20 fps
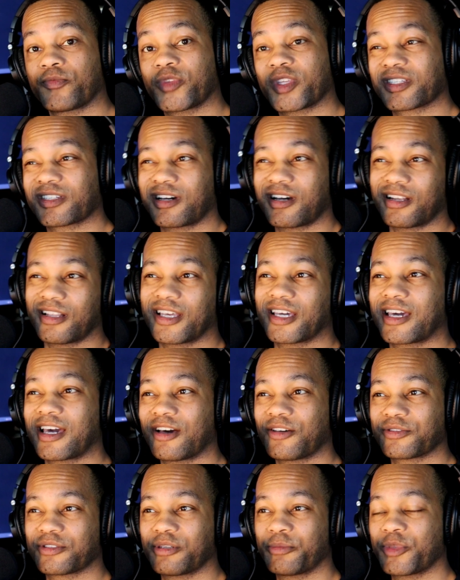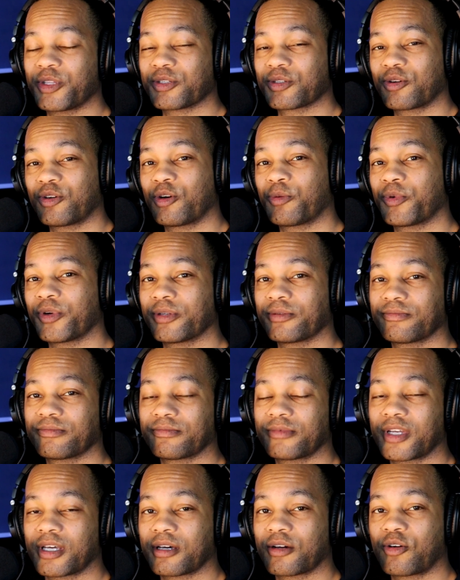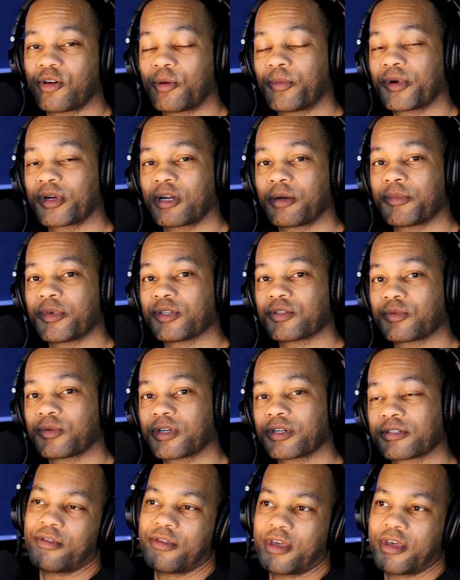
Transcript: It's kind of like how some of these corporate uh, corporate companies work.